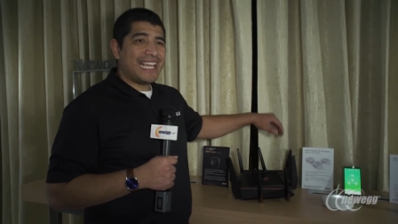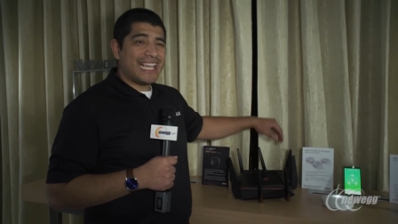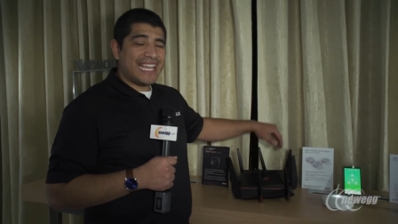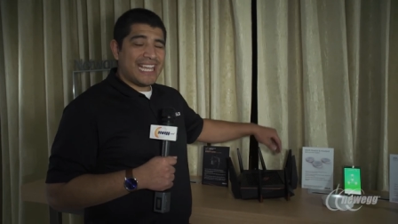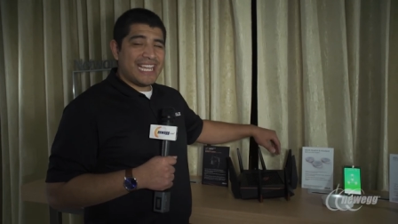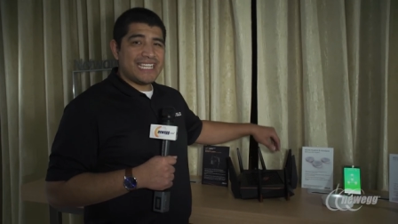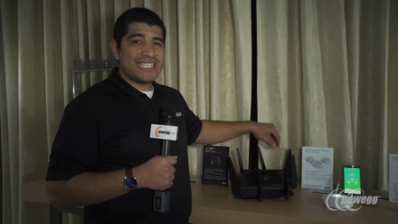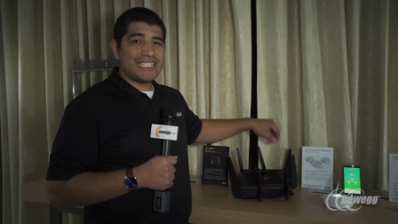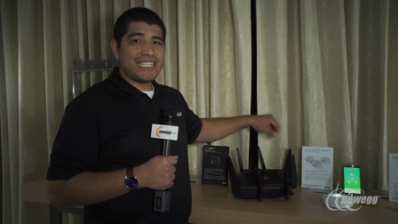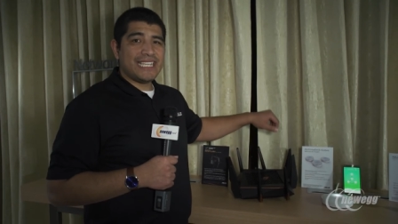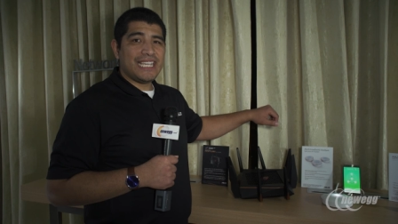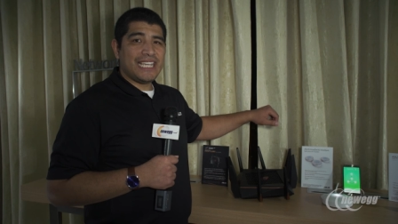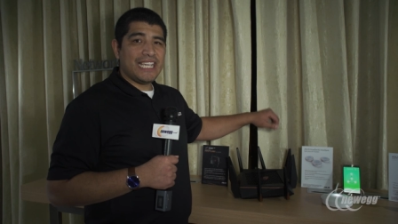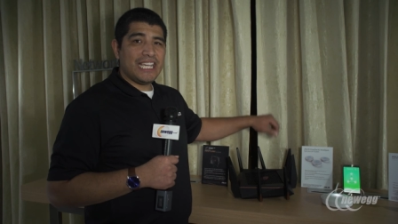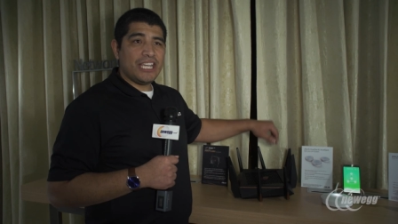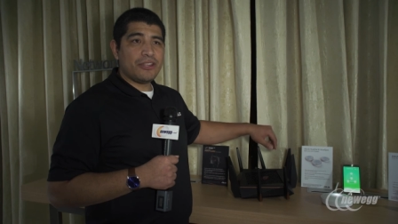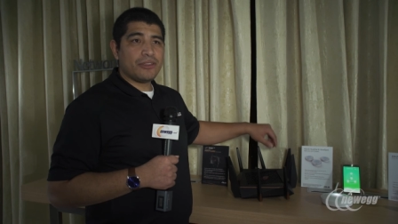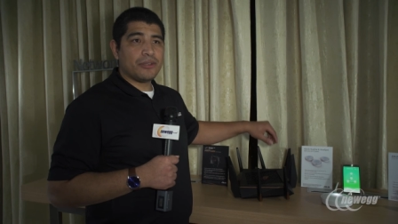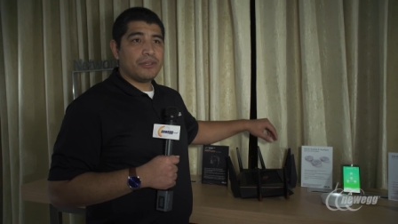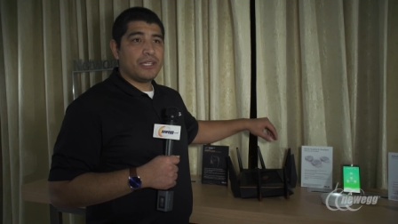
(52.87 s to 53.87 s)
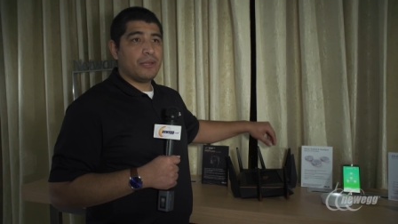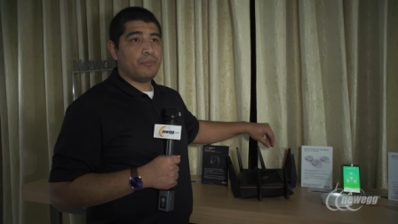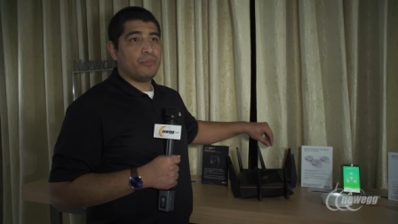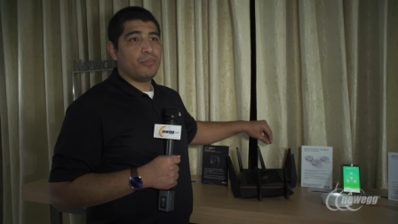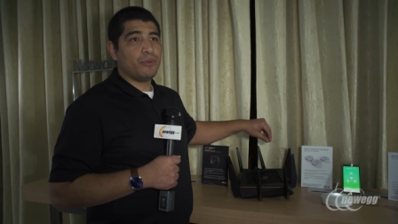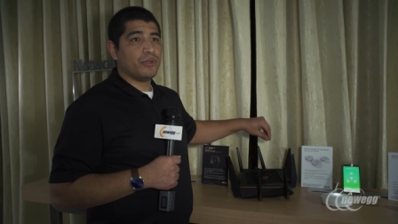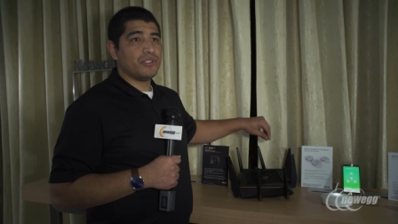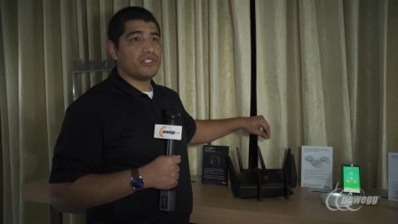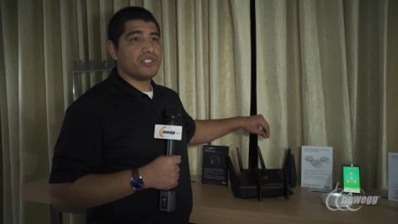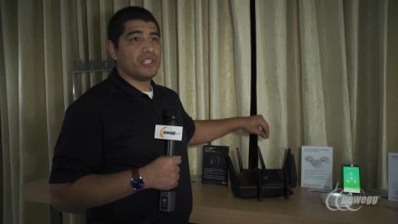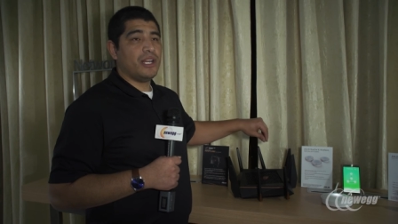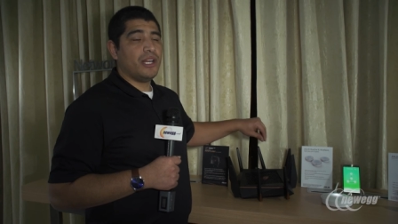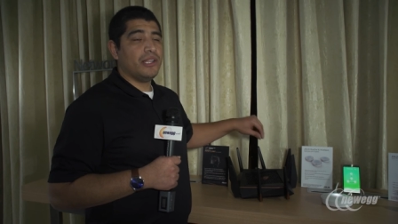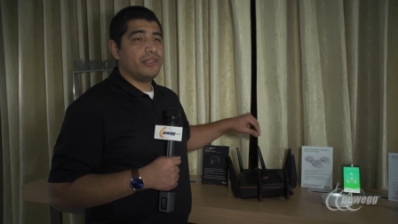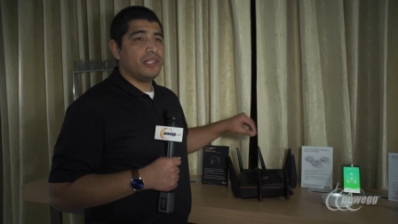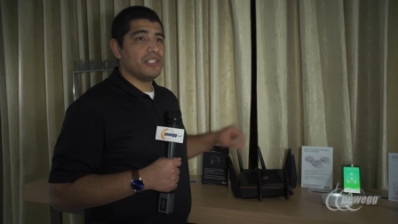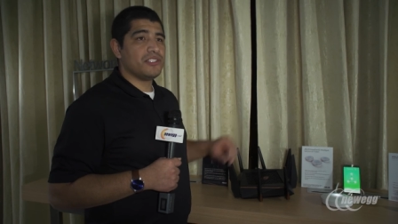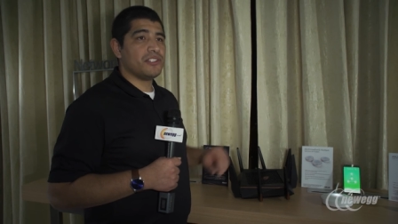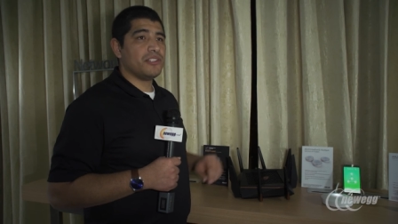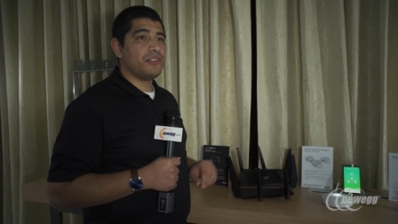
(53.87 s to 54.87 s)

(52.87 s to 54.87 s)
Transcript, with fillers: eight Ethernet ports on this.